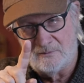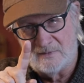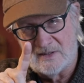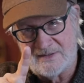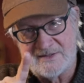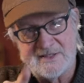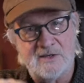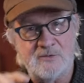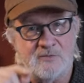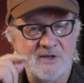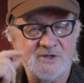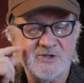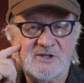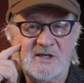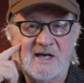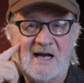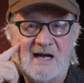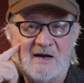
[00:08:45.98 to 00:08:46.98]
I'd say,
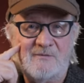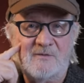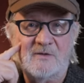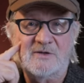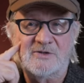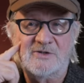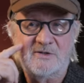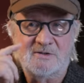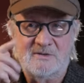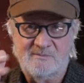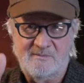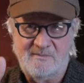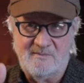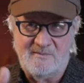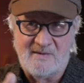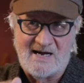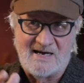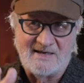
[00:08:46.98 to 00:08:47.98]
rich to average
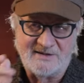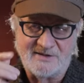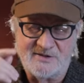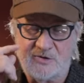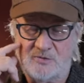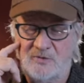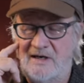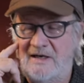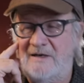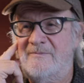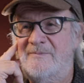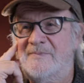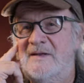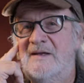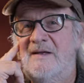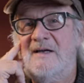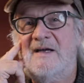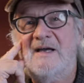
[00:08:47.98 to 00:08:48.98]
modest green,
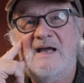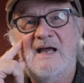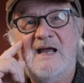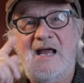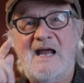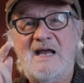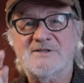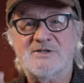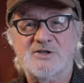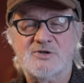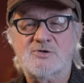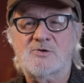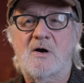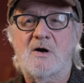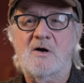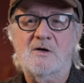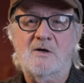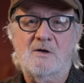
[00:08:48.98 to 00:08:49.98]
has a
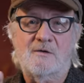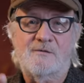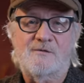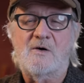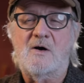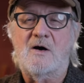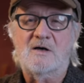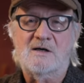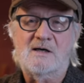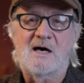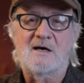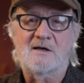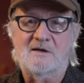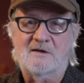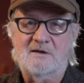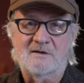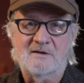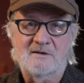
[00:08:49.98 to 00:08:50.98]
stronger fall
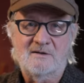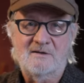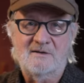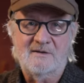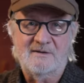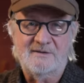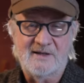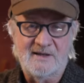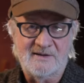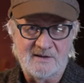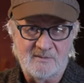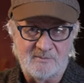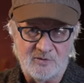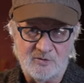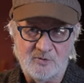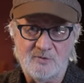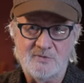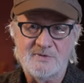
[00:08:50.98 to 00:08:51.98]
color than the
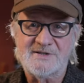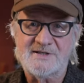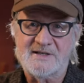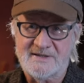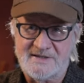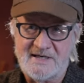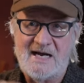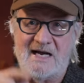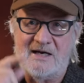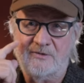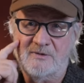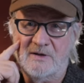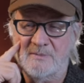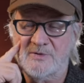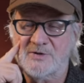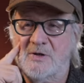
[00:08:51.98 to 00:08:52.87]
blue schizachyrium.